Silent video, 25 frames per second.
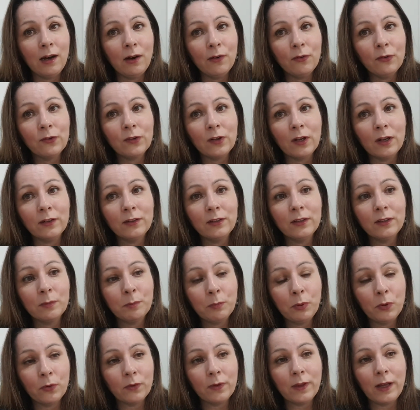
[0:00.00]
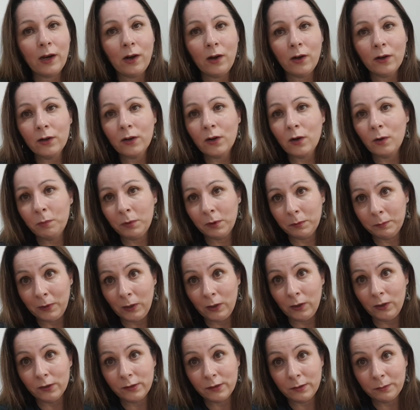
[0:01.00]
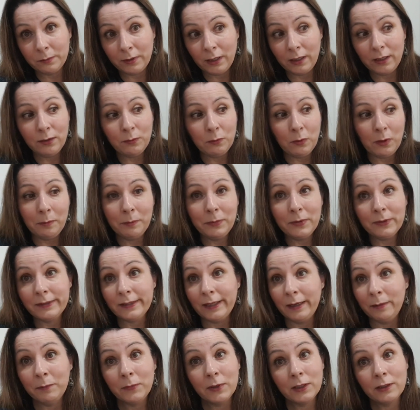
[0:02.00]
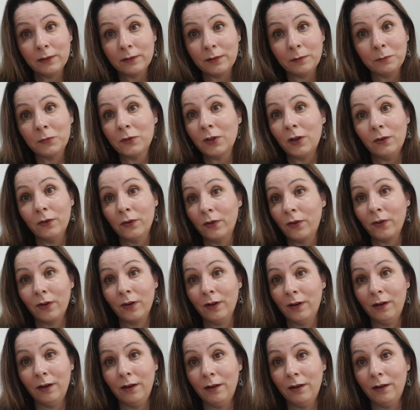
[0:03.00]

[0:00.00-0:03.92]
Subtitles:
I've started to put that on a couple of my items, only 1% because I'm tight.